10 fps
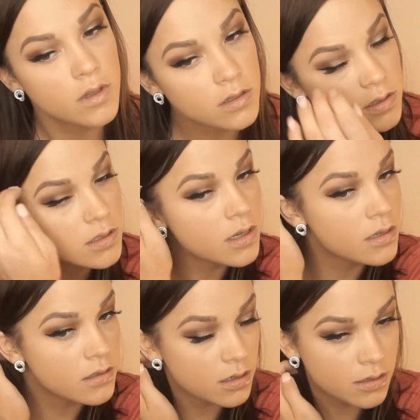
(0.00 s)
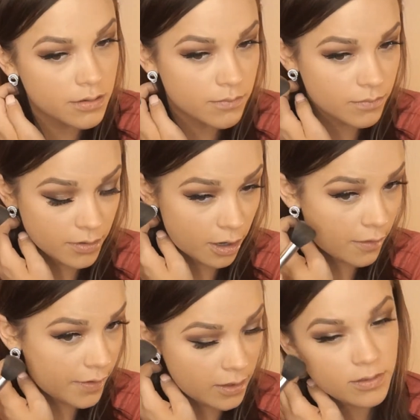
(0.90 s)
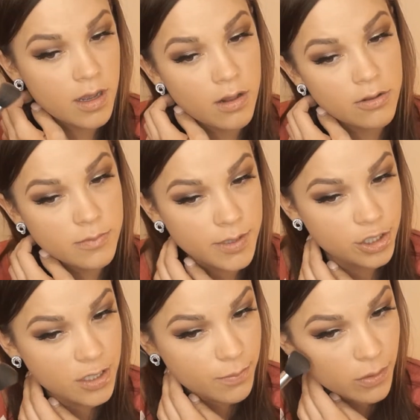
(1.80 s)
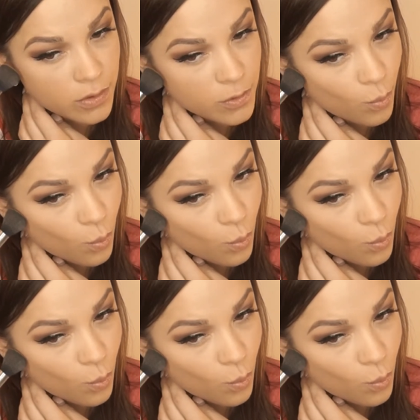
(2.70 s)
I'm just going to start carving out the hollows of my cheekbones.